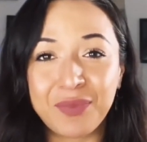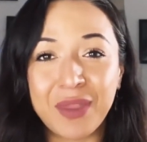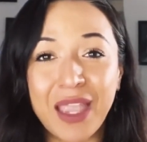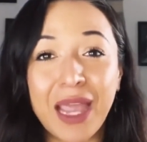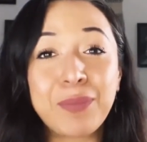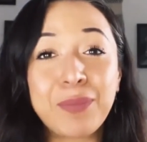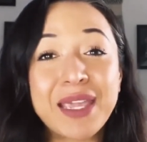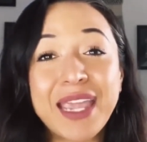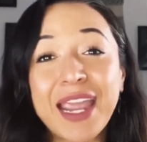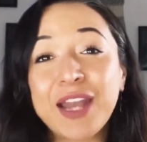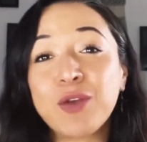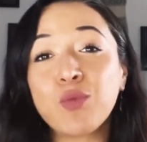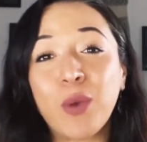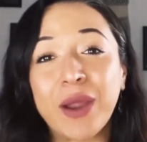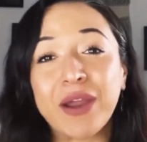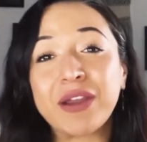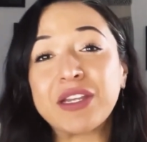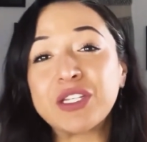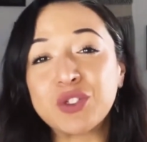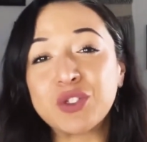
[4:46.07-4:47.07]
and began
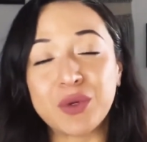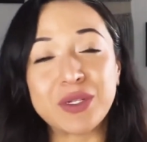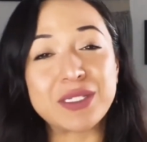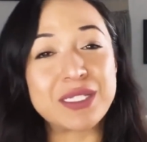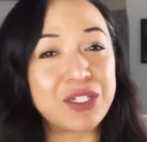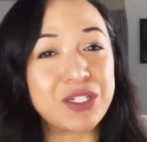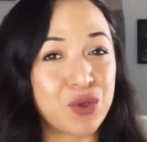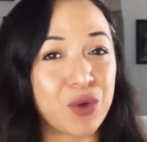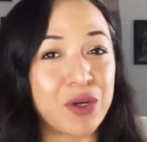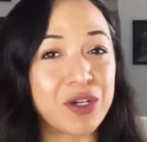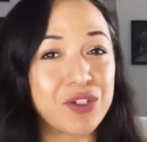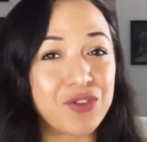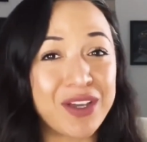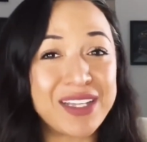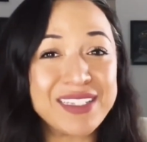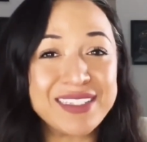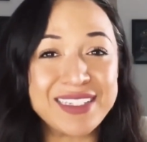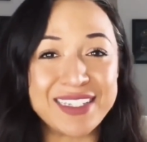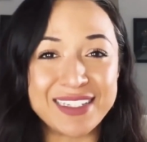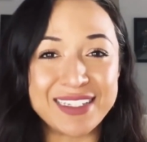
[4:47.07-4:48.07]
wearing shorts and short
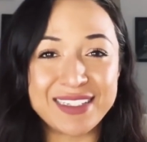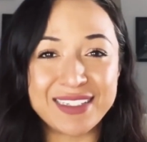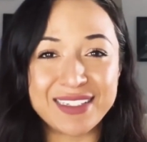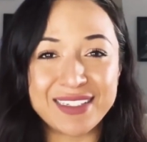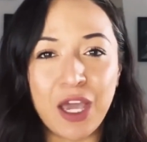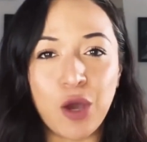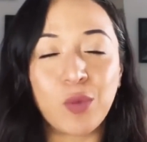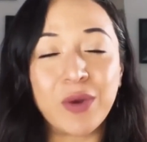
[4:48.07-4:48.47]
dresses.